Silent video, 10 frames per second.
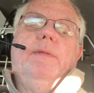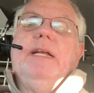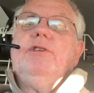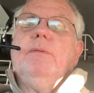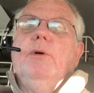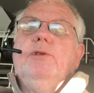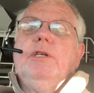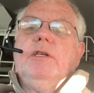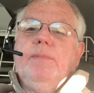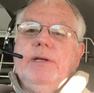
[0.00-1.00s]
that's the most
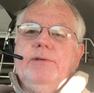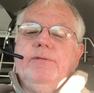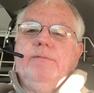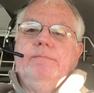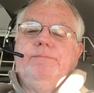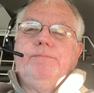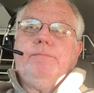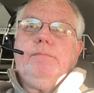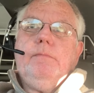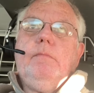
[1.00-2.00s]
expensive.
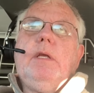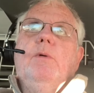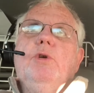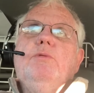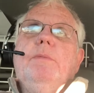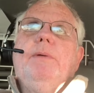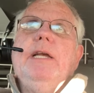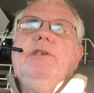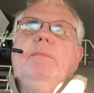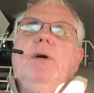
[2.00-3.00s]
Which one
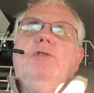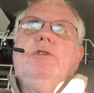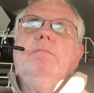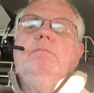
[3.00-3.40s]
pays the most?